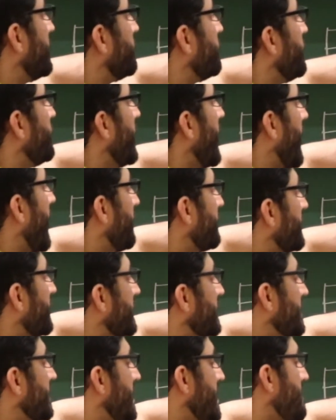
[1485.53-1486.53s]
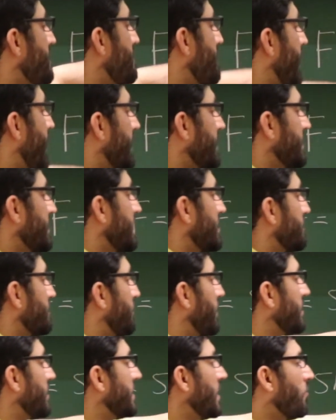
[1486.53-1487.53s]
we have the same masses,
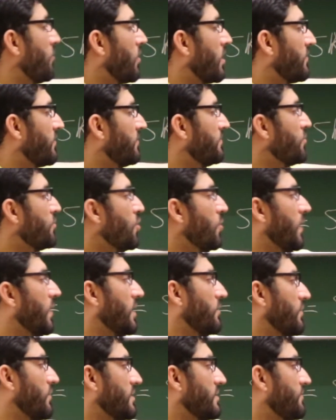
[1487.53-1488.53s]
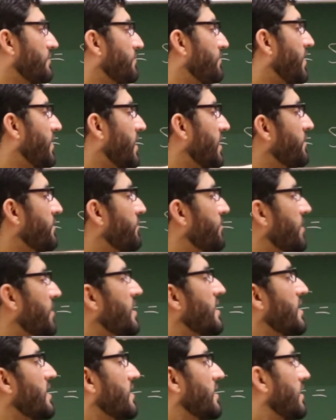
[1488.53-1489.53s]
but they were moving with the
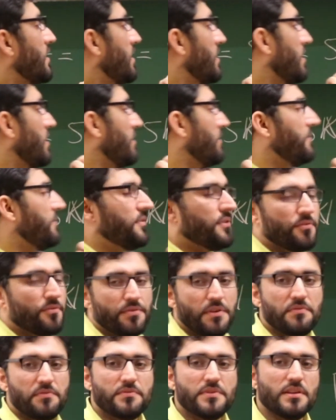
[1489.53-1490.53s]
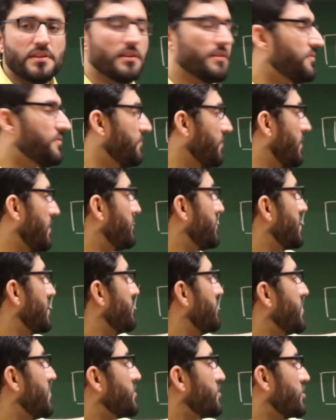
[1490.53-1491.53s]
50
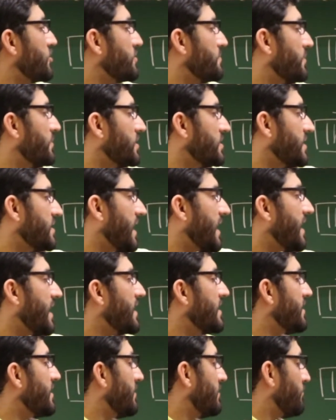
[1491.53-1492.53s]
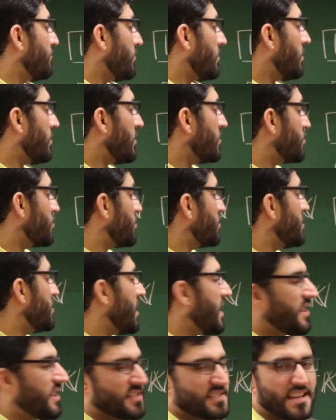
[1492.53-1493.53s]
meters per second velocity,
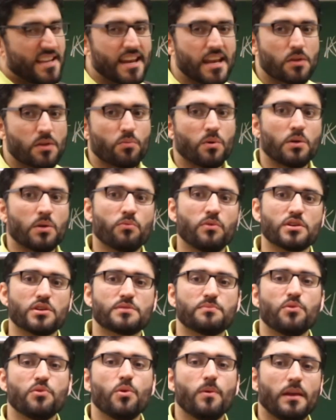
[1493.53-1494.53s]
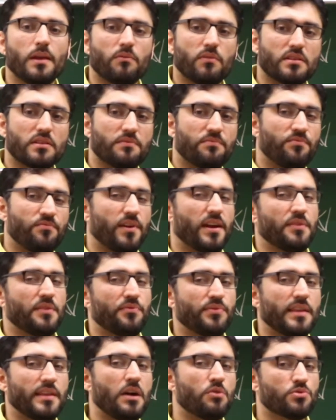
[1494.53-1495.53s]
and the second one was moving with the
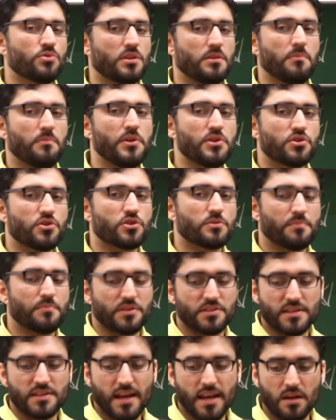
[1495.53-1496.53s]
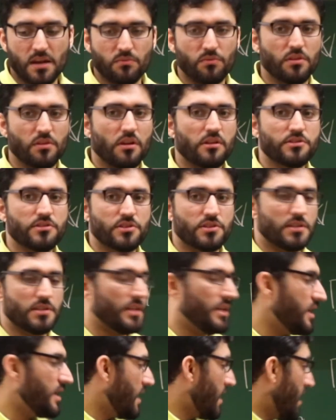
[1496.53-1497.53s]
5,000 meters per second
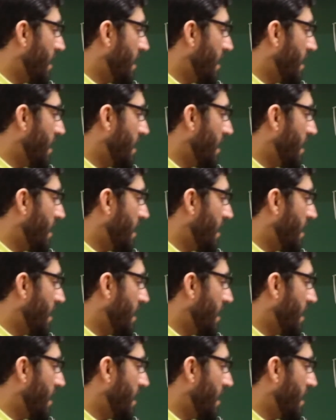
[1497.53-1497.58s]
velocity.